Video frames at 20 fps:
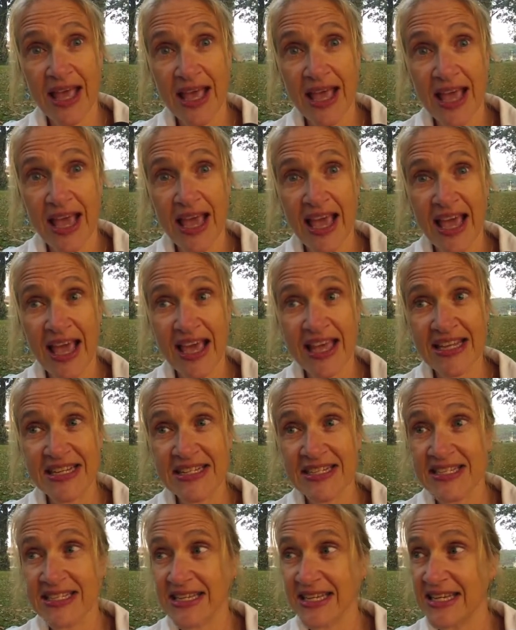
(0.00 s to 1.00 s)

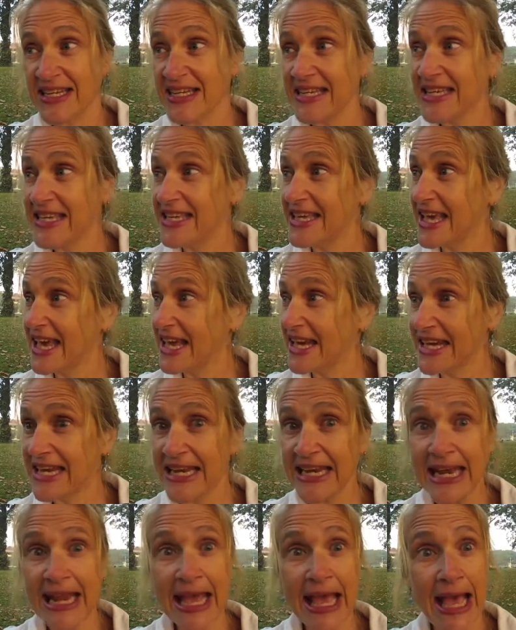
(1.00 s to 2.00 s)
and get it
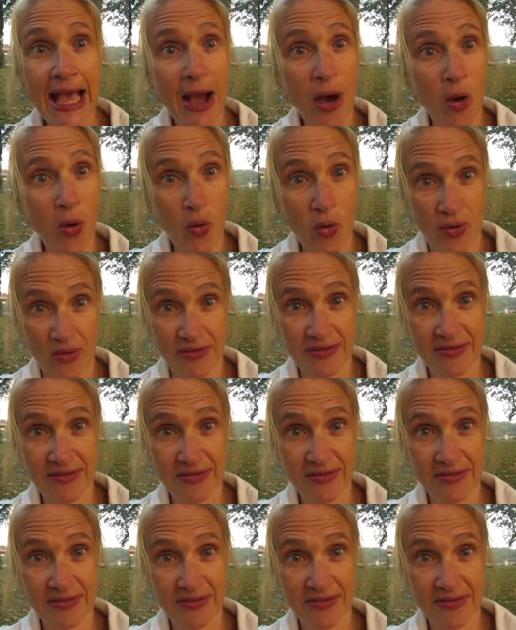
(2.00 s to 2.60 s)
now.